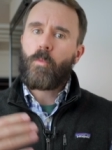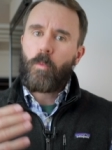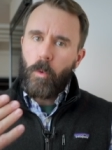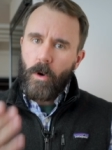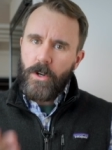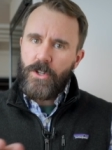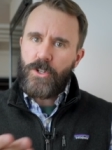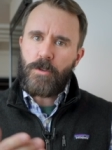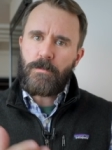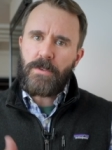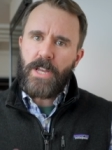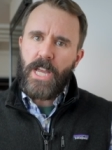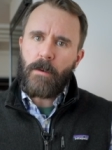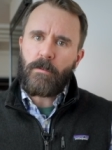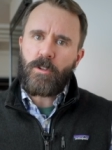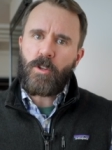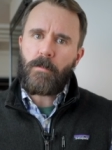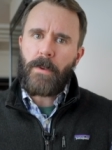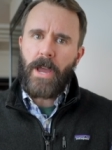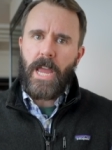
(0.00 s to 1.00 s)
would you be
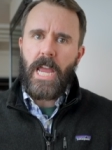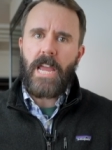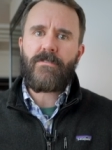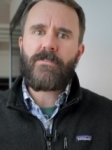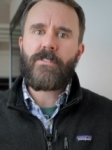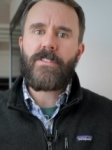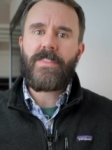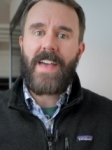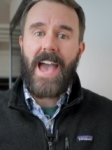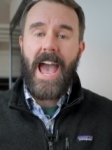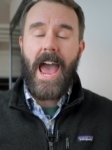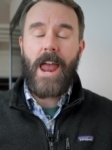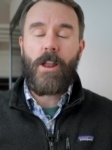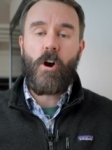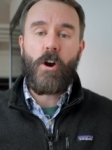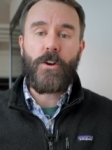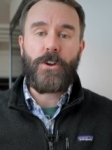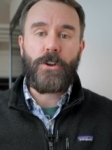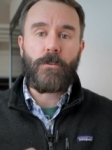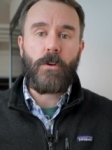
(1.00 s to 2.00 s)
able to pay for that
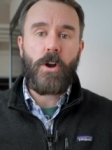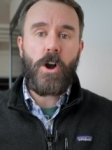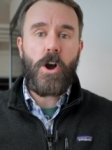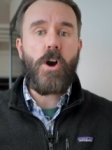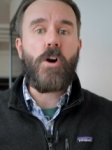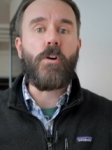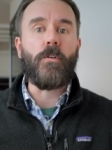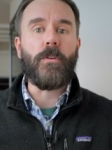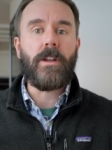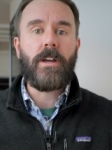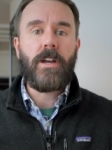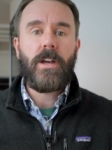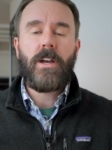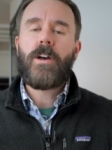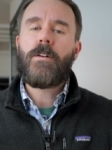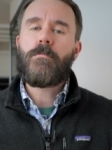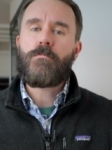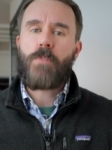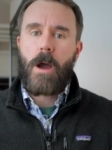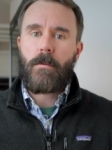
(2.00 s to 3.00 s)
on your own?
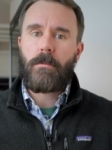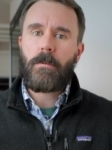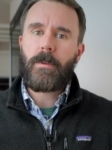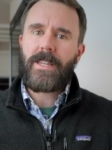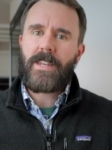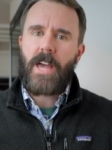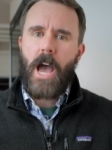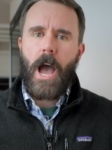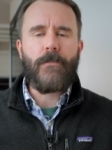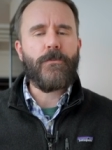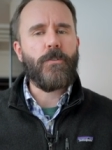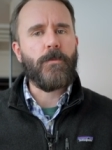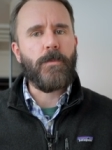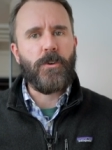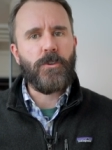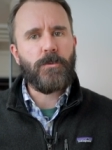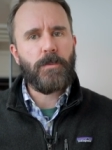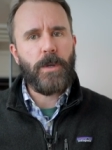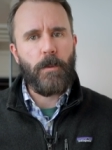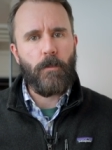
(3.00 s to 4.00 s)
Probably not for
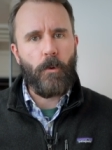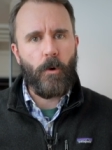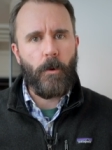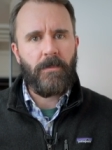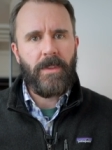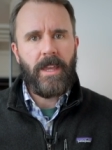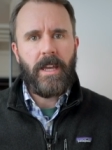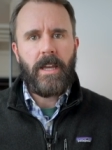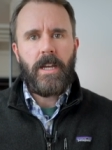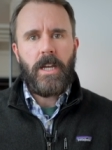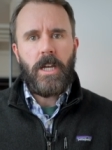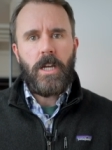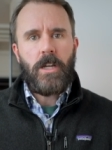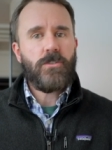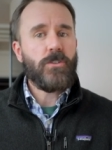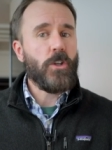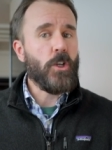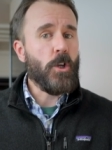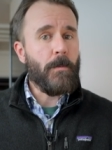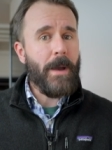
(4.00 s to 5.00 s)
most people.
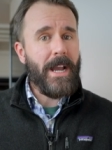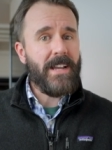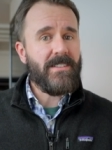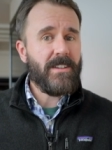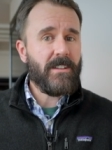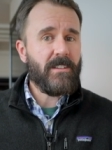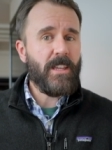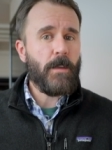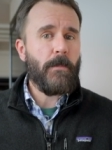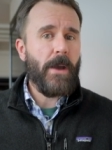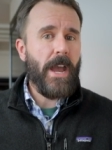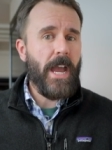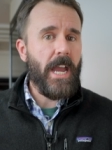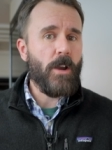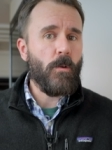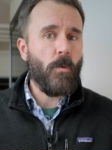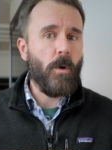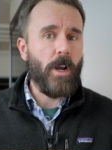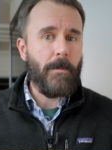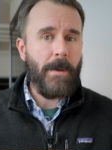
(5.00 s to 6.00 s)
So you basically
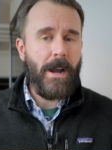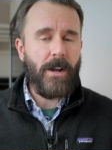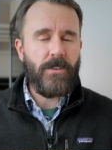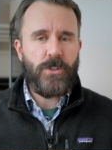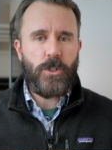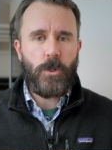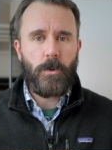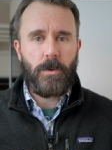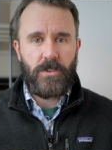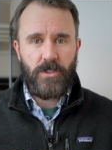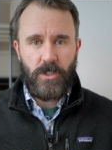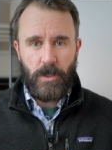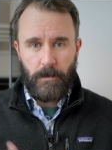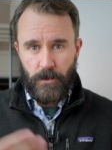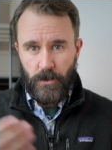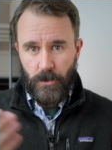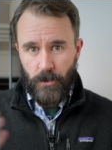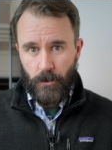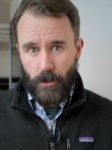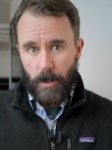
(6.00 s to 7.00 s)
pay what amounts to a
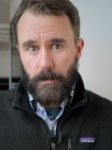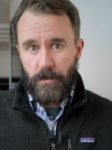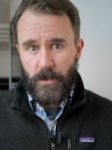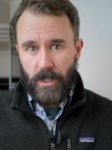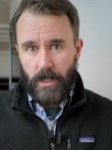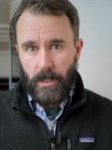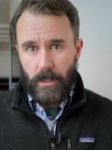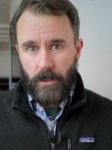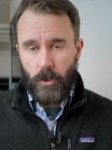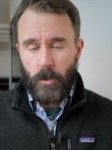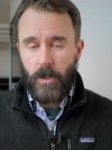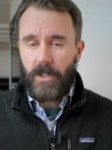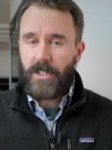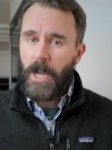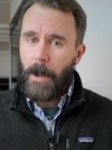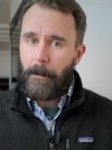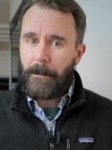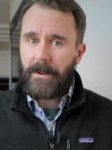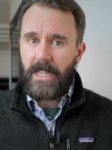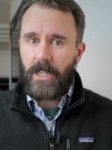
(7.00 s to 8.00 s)
subscription to a
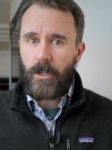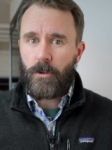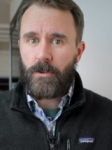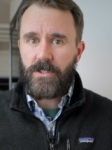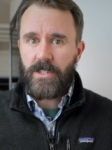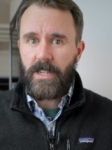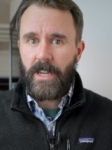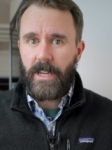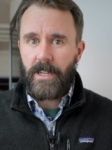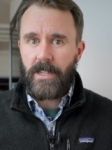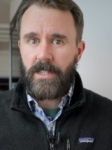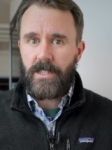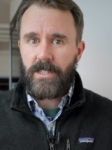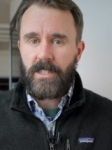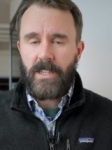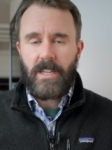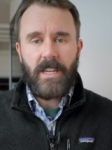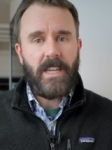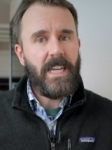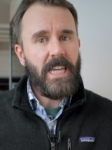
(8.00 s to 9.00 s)
company who says,